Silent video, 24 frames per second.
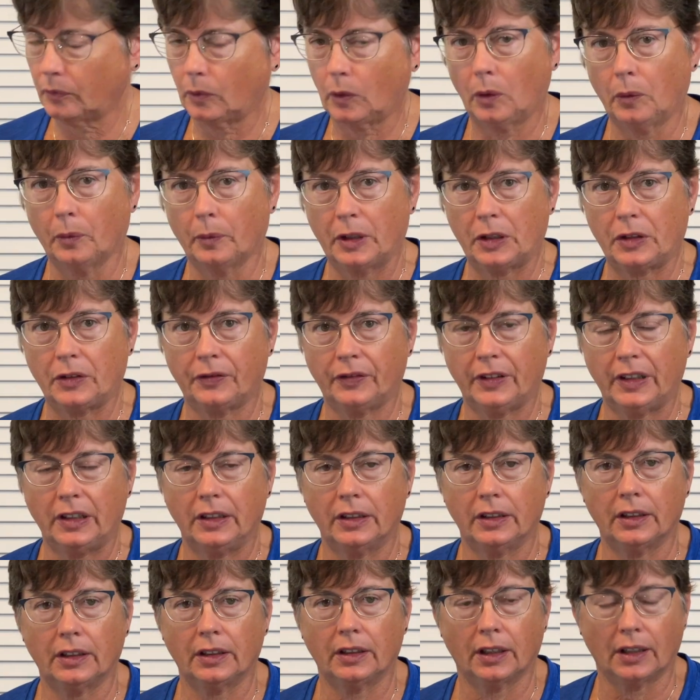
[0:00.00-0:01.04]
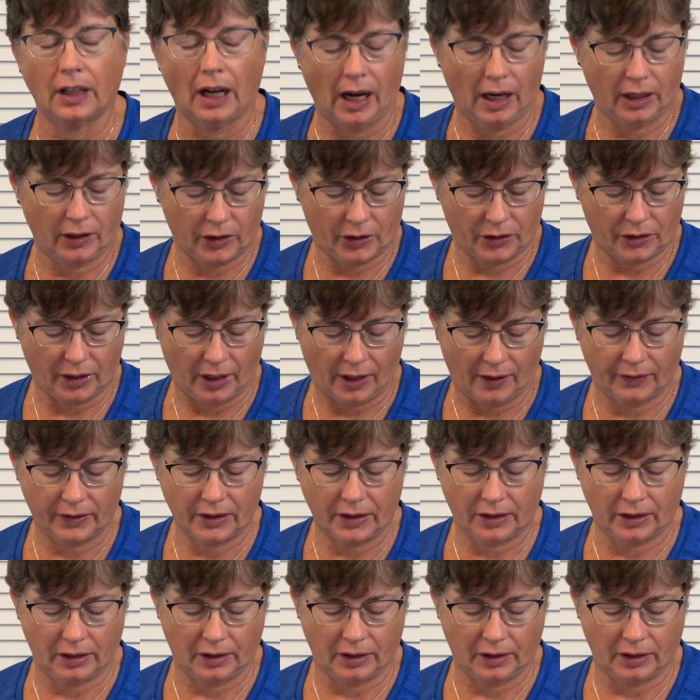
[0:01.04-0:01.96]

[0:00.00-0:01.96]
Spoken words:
was fitted in the doctor's office,